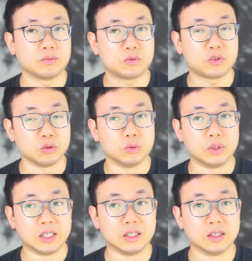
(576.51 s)
to
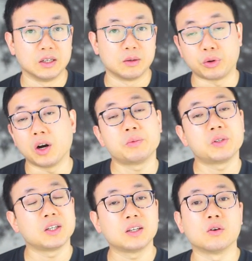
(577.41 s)
the
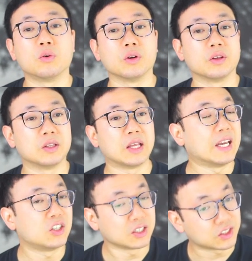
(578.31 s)
prompting or the
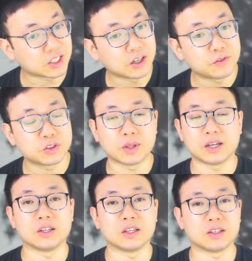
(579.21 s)
agent itself so
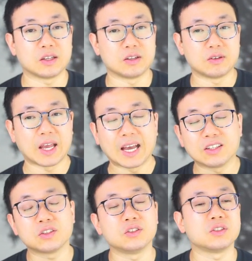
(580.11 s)
that it
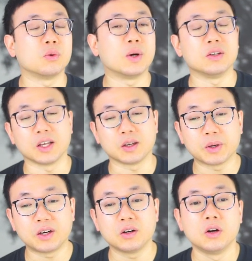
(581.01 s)
answers in a way you like
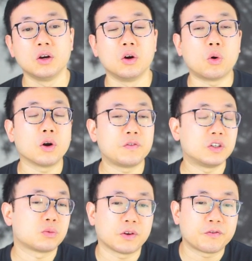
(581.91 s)
better. Or if you
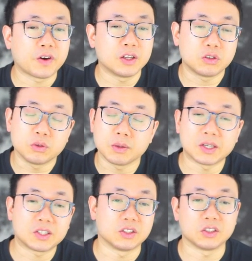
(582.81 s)
just want to fine tune the
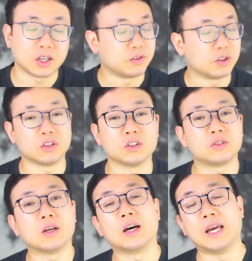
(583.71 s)
message itself, you can just
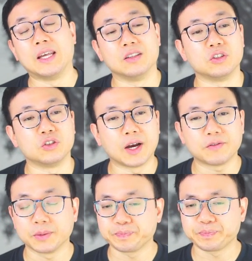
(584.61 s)
edit the
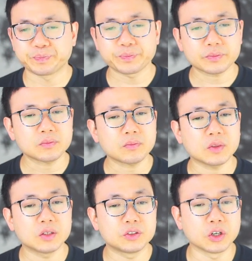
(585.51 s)
draft.
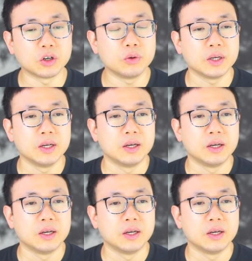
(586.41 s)
So